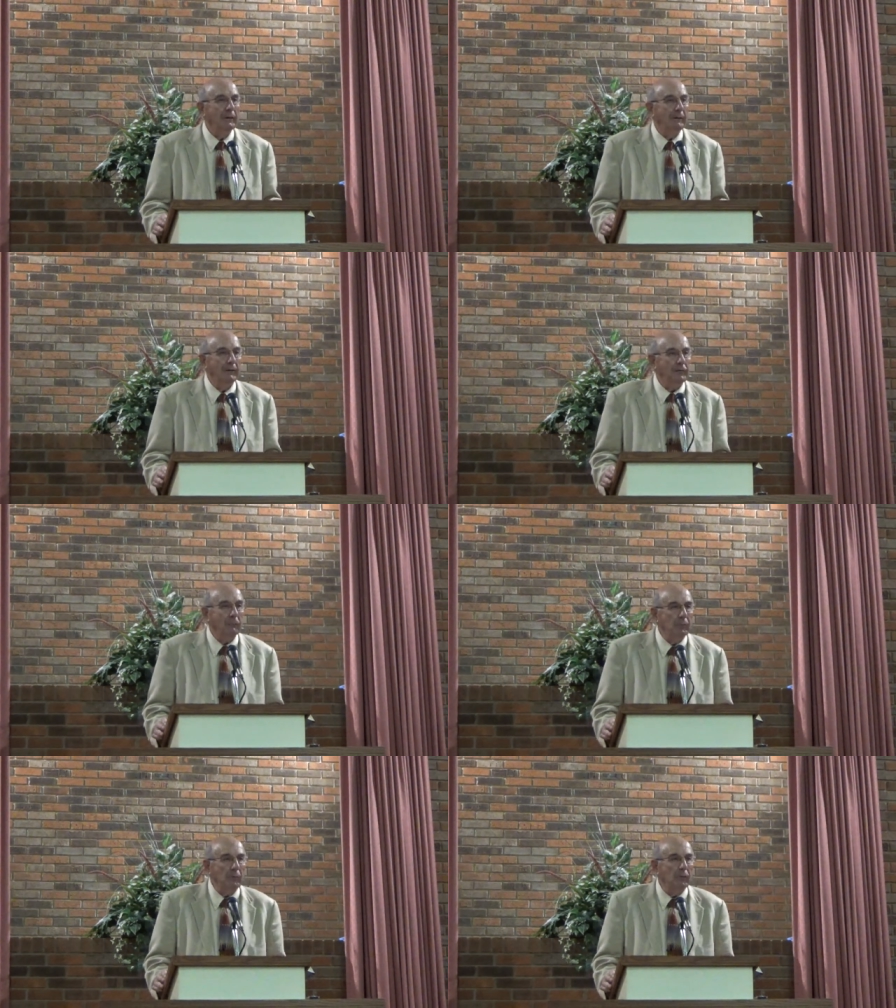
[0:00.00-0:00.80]
That's
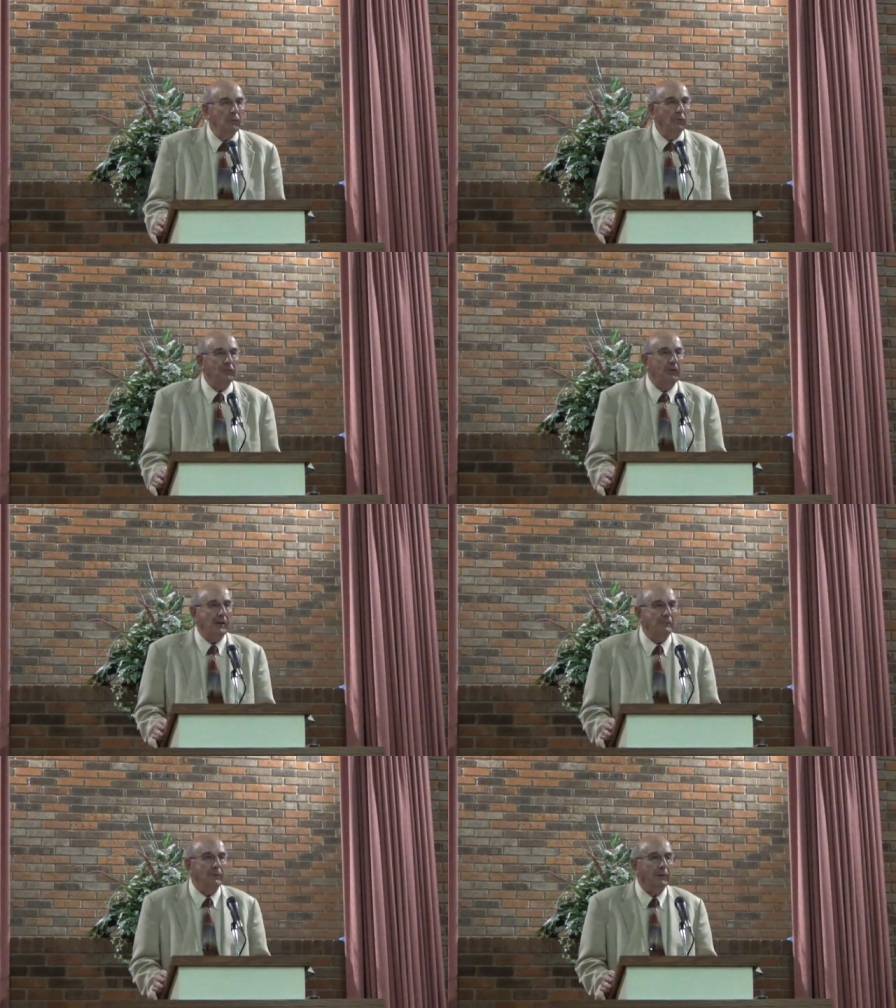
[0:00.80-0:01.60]
a beautiful
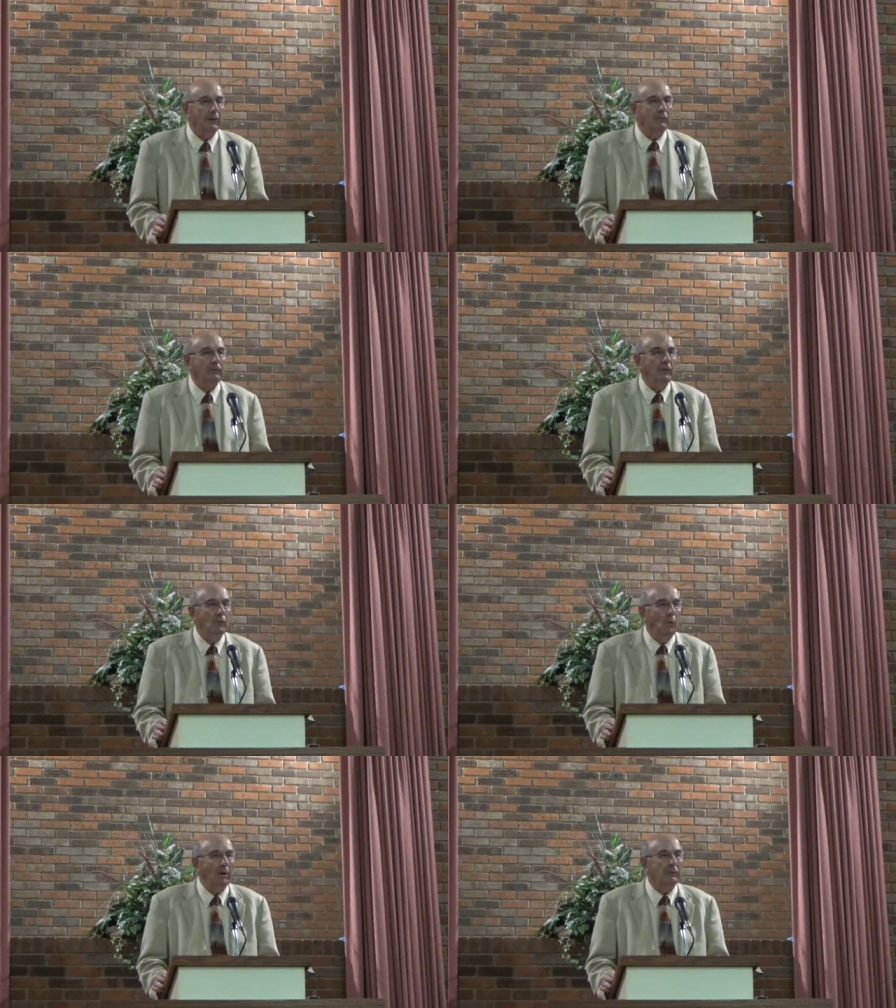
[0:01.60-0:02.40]
statement of
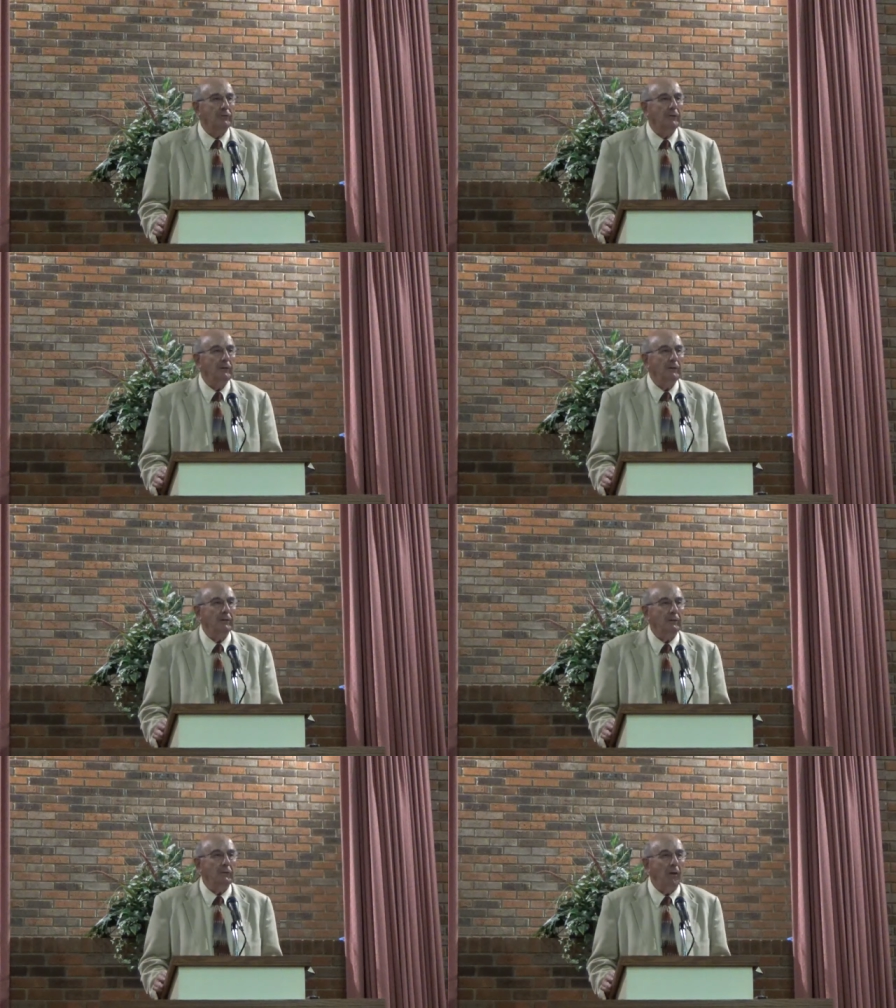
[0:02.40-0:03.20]
what
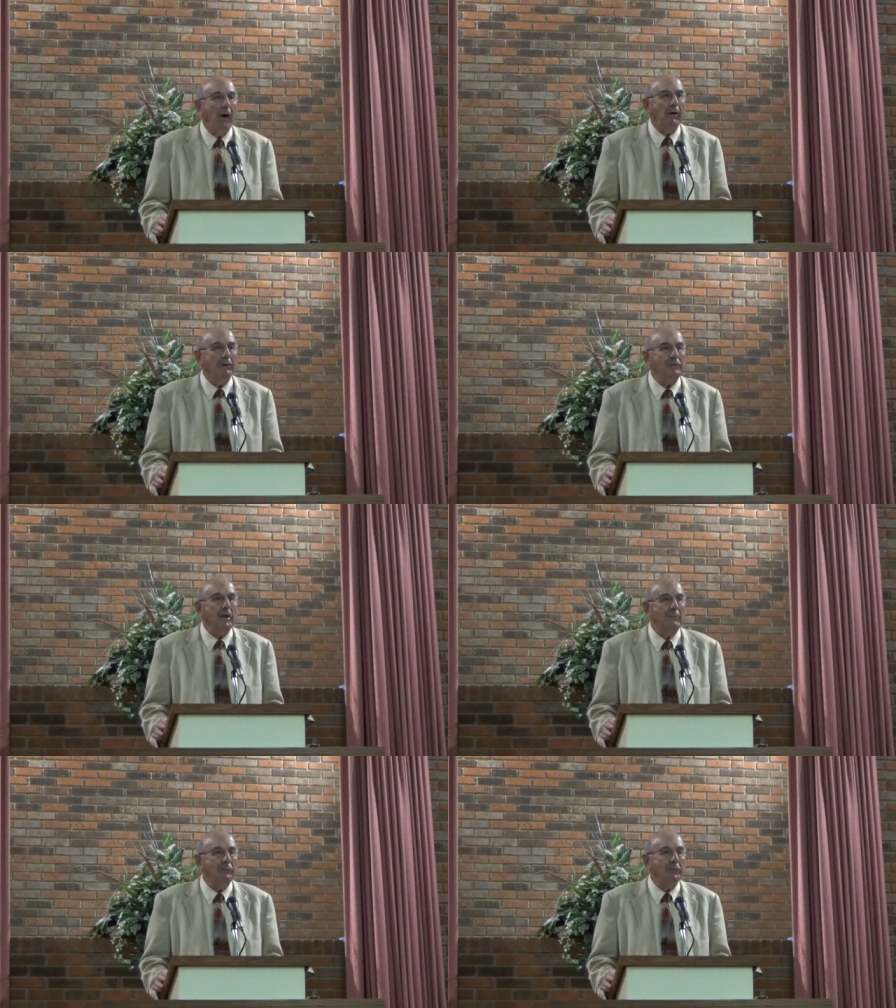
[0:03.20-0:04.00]
God is
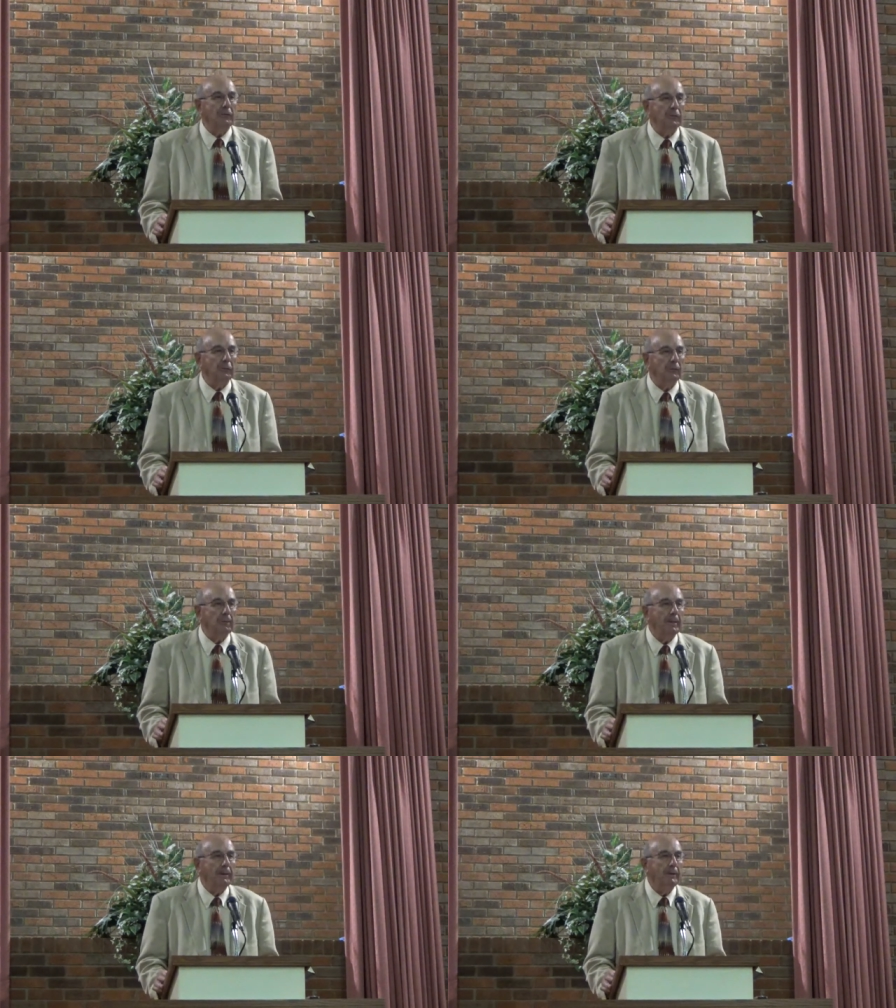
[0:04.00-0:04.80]
able to
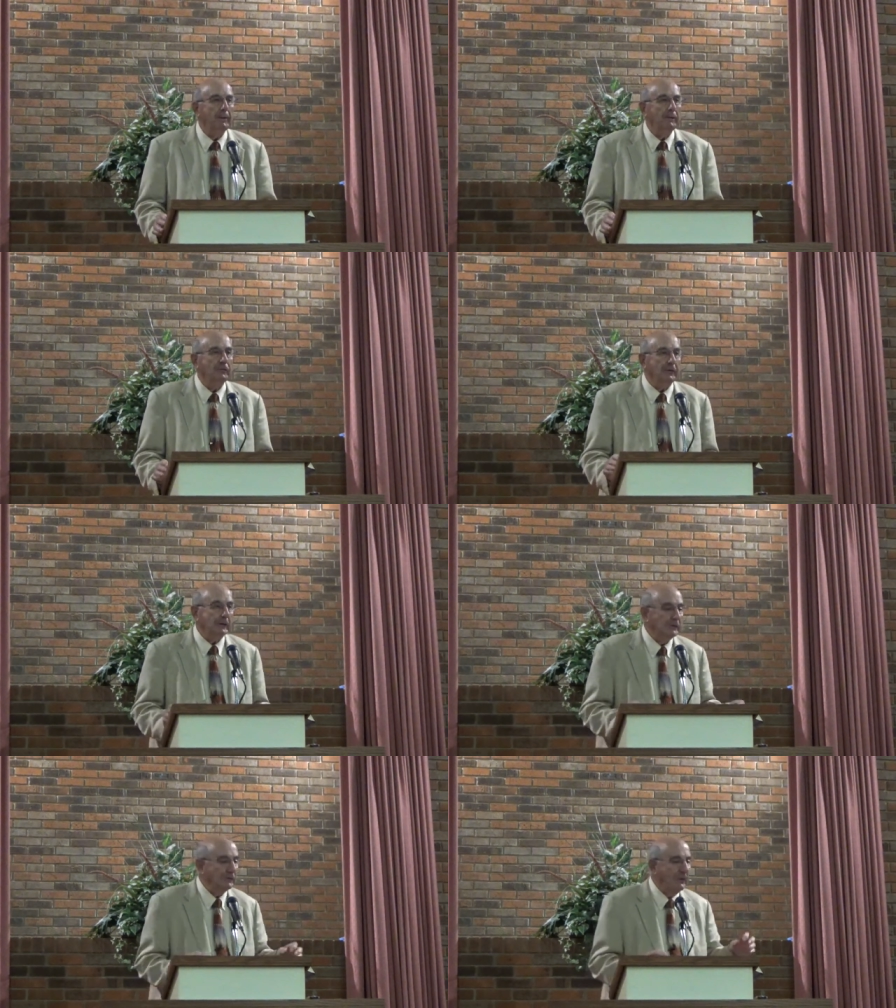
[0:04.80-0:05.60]
do.
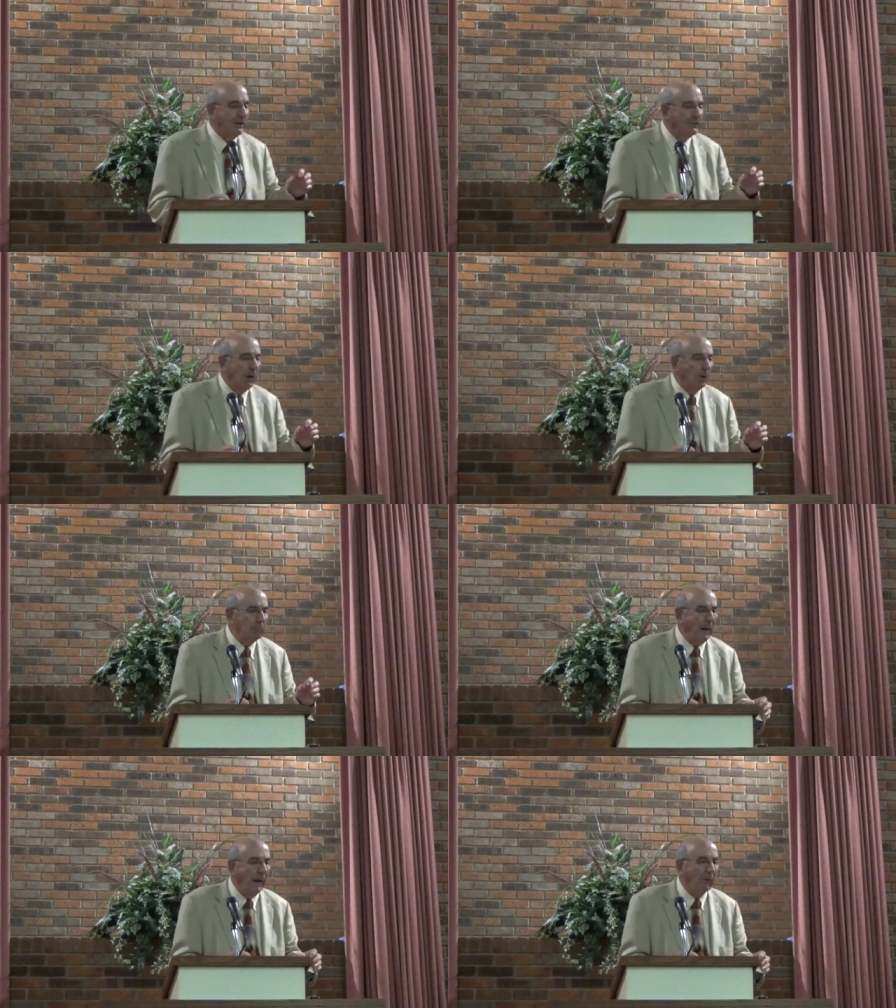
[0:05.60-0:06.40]
Jesus has
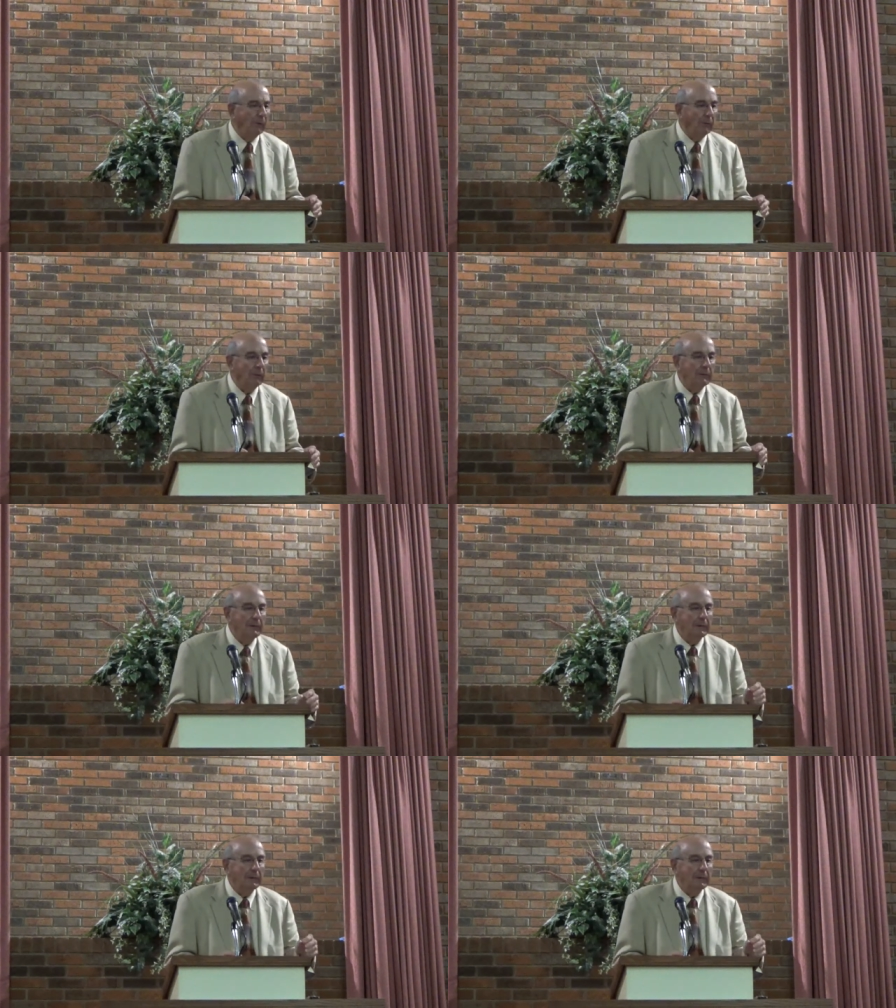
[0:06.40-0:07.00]
all power.